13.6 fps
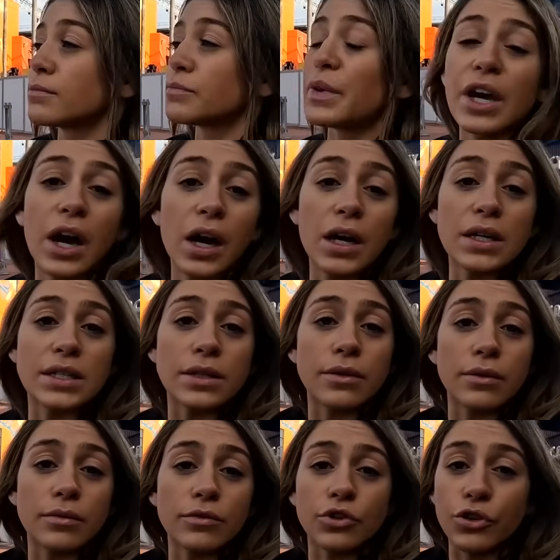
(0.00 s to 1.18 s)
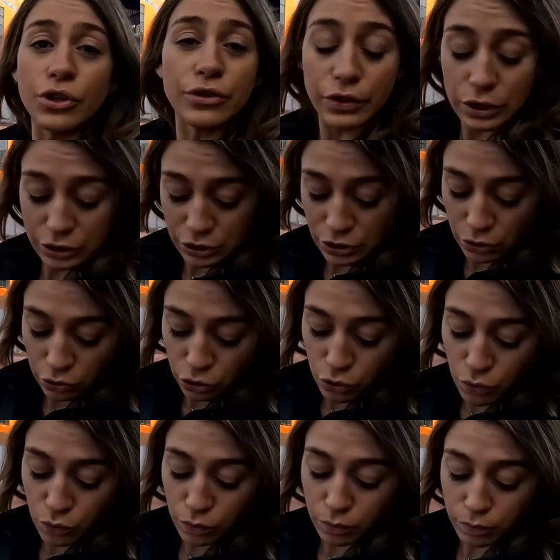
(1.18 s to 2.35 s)
because Universal,
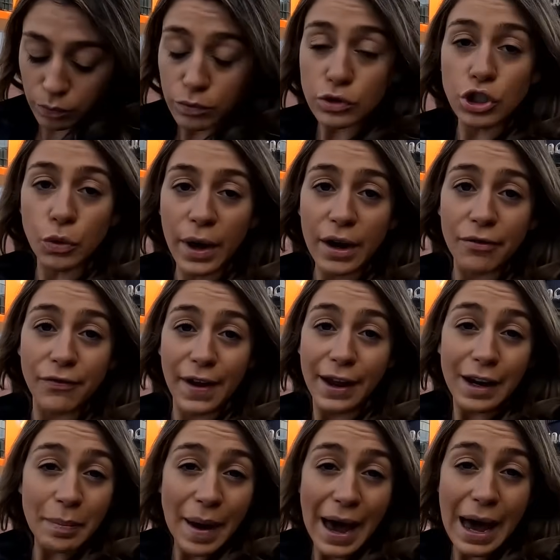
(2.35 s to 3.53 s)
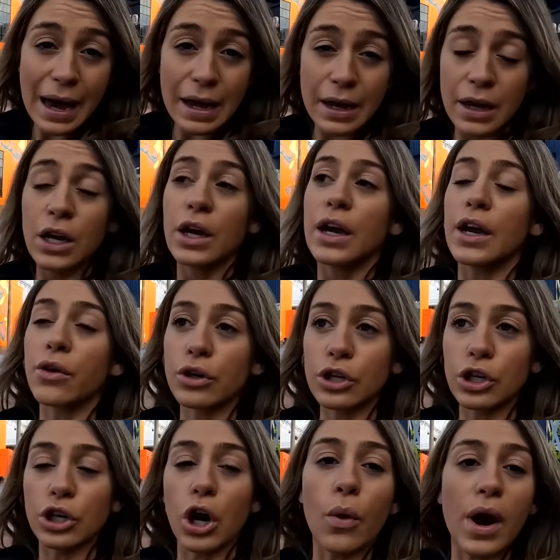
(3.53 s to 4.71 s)
you should wear a fanny pack in order
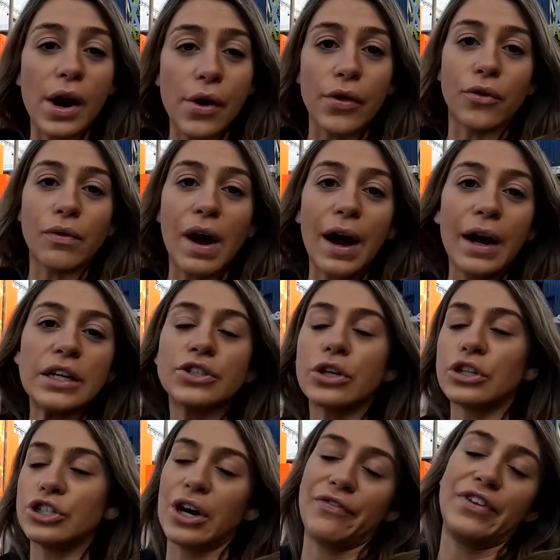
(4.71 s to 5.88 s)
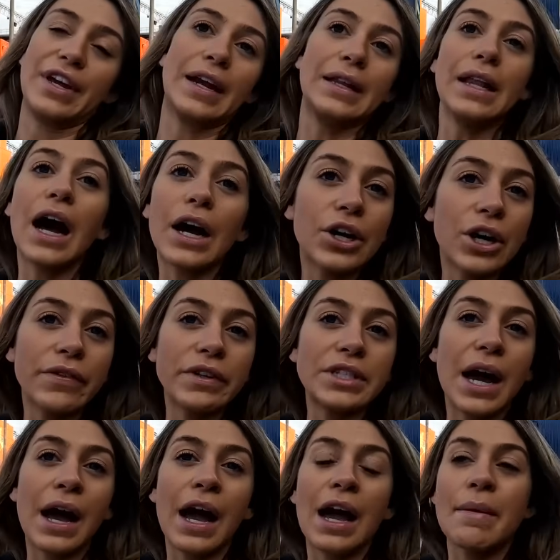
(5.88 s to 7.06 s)
to go on all the rides, or else you have to get a locker every
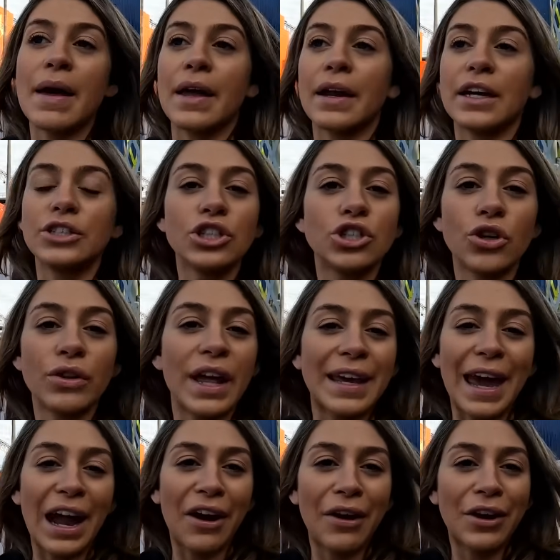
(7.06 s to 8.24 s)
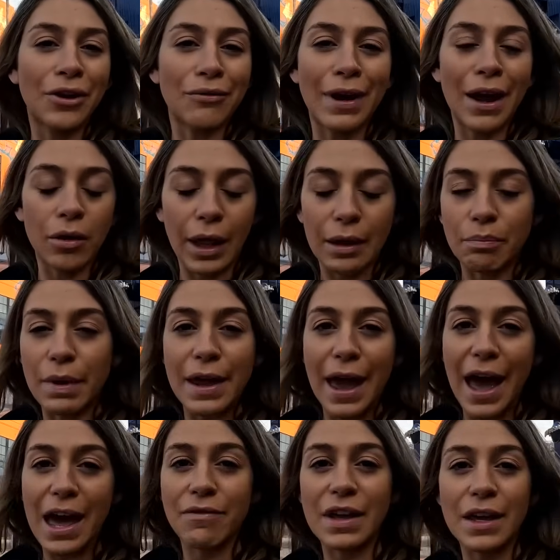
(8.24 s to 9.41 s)
time, and I just don't like carrying around like big
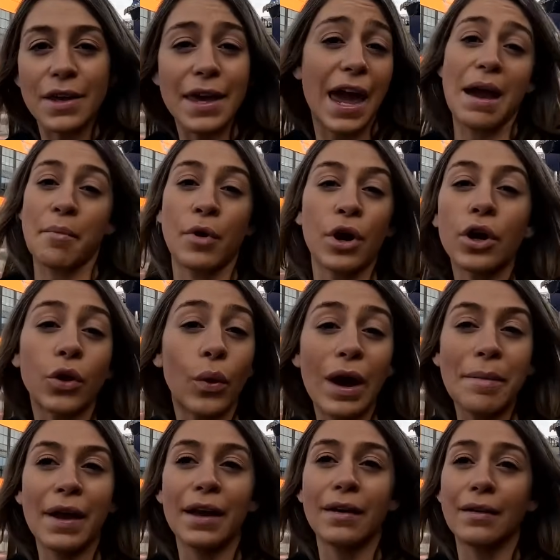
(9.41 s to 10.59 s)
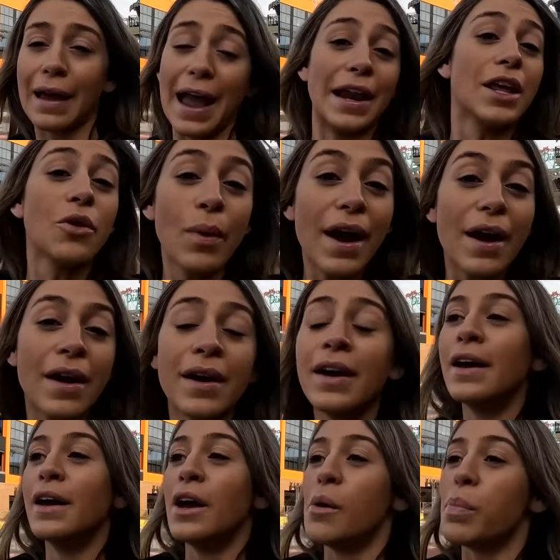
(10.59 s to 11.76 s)
heavy camera equipment anywhere,
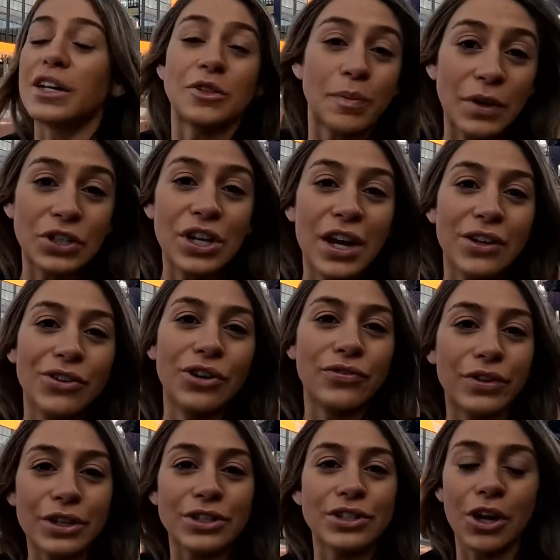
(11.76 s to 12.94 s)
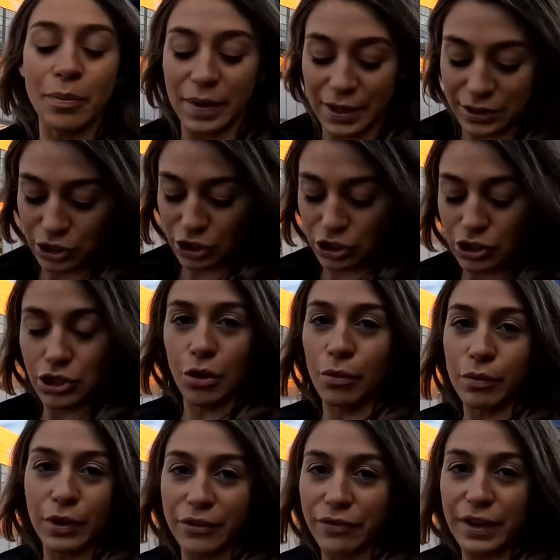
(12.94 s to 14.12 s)
but especially at Universal because it's just
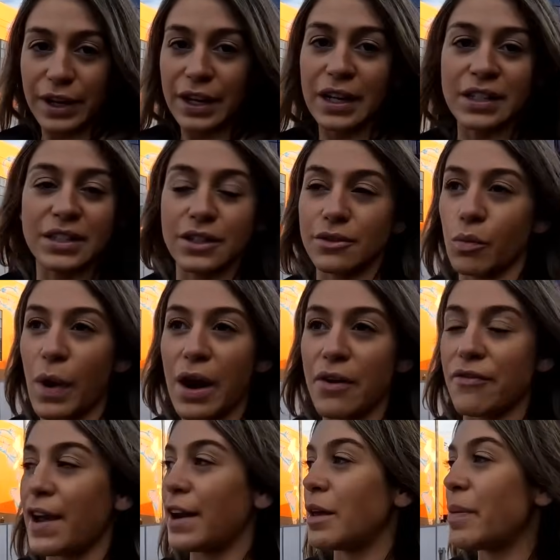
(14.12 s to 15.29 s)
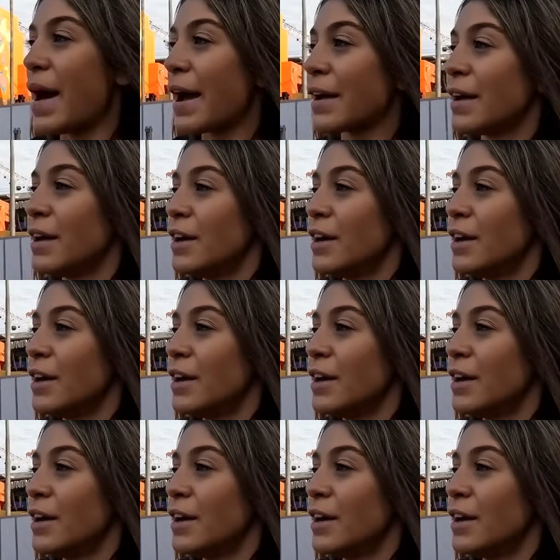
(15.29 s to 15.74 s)
so convenient to wear a fanny pack.